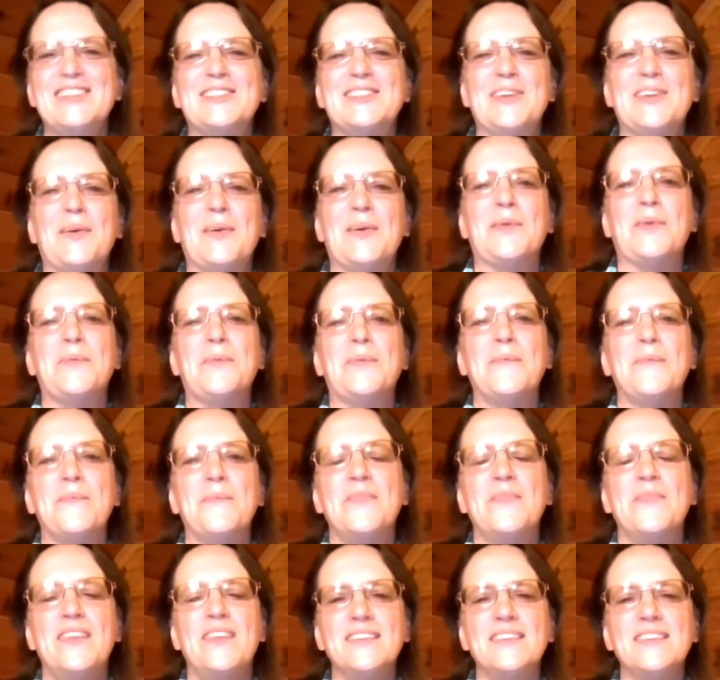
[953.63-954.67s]
So
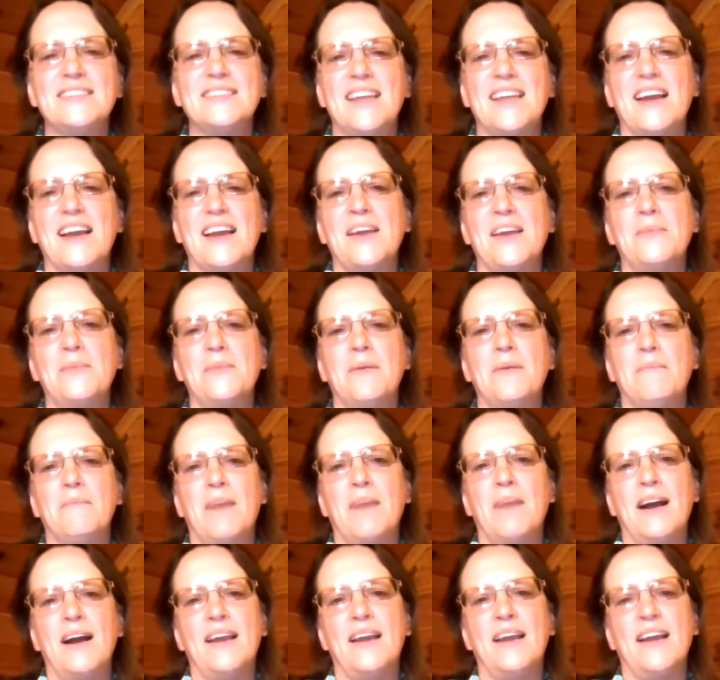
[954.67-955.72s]
this time,
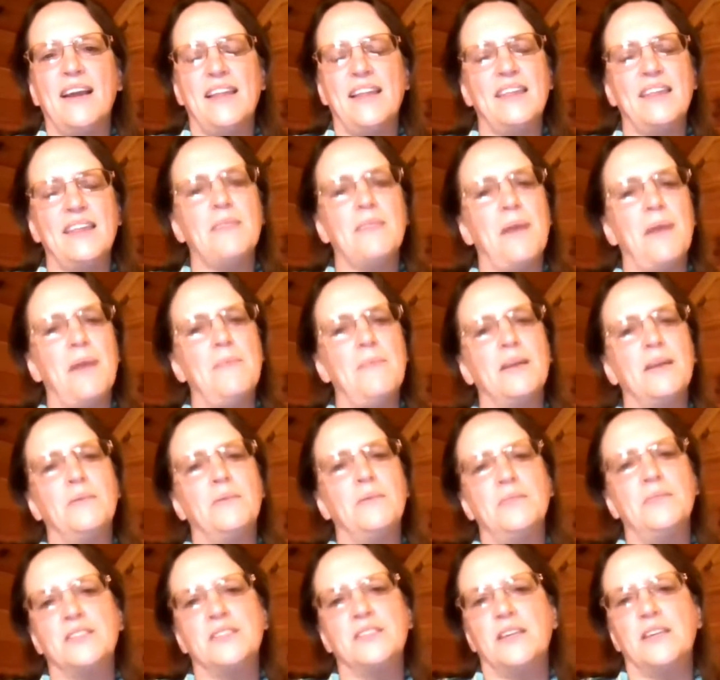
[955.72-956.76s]
I think my
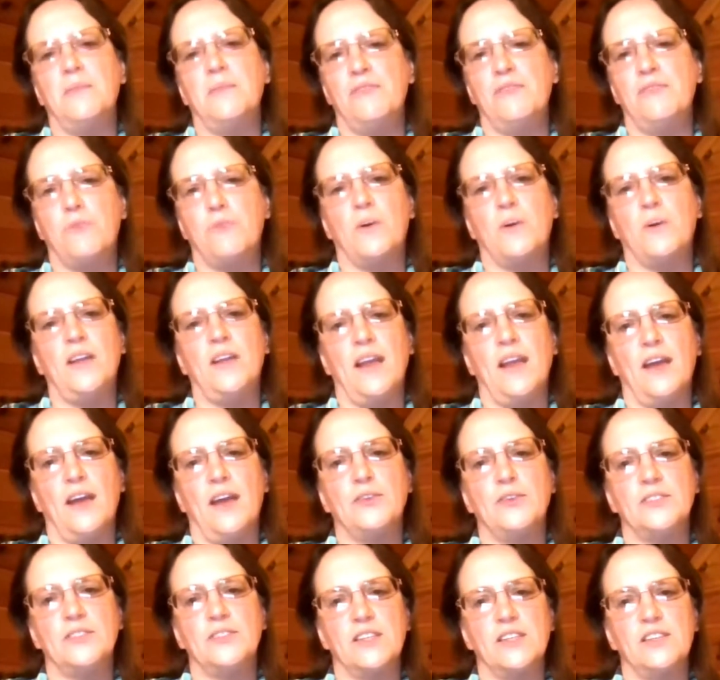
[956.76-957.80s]
minimum is going to be
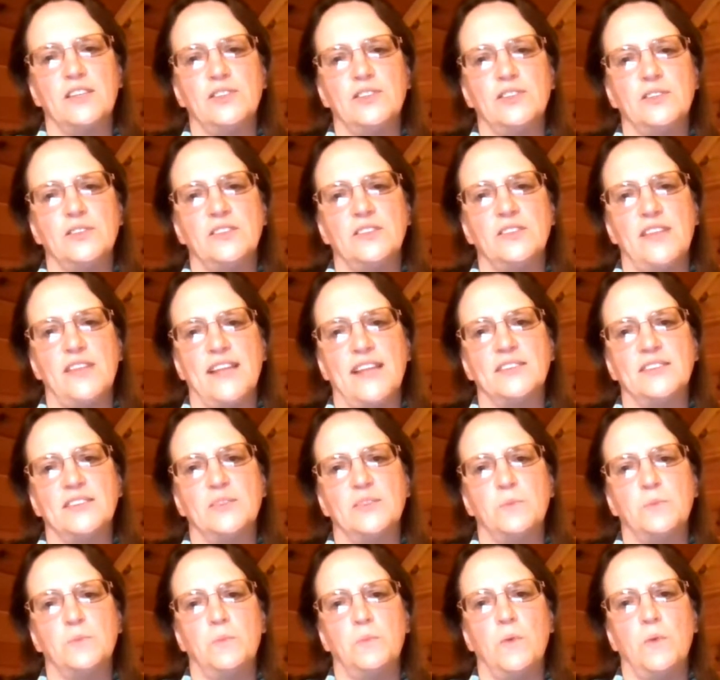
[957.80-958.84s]
4,800 signatures.
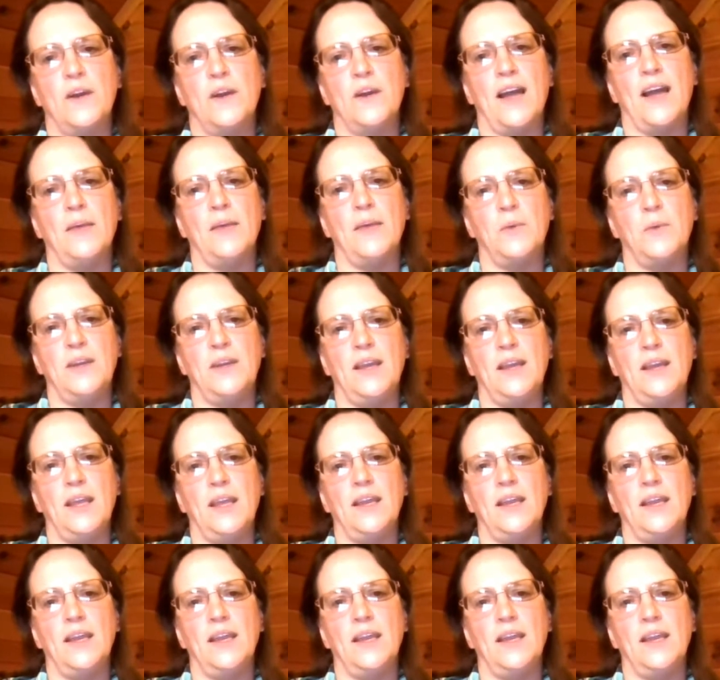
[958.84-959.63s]
That's what I would